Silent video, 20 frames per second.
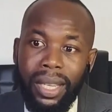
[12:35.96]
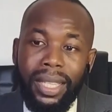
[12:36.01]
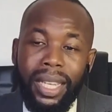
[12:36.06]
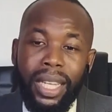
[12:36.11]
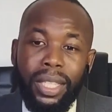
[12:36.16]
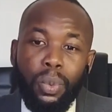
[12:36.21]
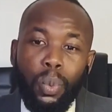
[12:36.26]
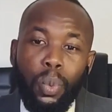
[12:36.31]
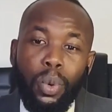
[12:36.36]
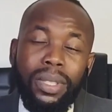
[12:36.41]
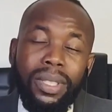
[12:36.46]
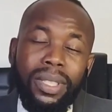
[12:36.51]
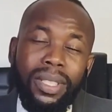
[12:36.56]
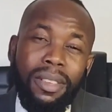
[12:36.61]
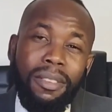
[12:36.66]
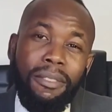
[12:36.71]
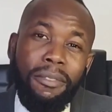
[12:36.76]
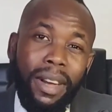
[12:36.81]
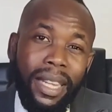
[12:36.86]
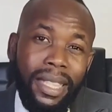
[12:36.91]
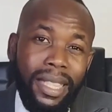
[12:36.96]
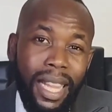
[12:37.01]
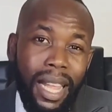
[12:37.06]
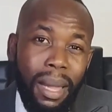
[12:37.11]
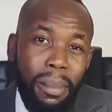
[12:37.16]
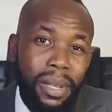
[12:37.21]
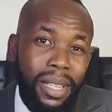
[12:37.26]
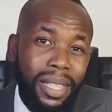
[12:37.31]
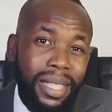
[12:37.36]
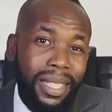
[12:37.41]
that once a VAT
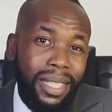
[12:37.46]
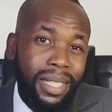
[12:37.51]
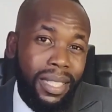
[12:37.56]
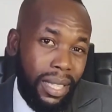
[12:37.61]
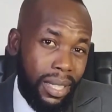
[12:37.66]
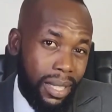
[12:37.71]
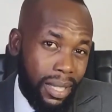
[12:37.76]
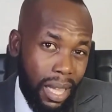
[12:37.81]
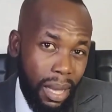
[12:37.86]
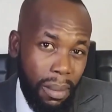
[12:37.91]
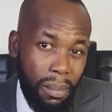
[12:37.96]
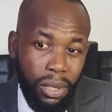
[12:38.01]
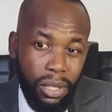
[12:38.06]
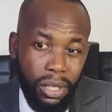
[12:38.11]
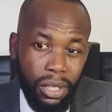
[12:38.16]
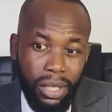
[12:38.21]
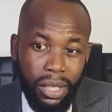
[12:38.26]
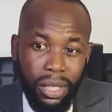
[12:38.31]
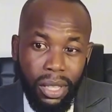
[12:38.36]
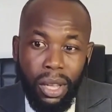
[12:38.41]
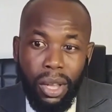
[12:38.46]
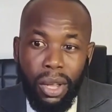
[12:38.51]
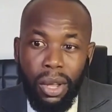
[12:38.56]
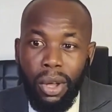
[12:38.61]
liability is established,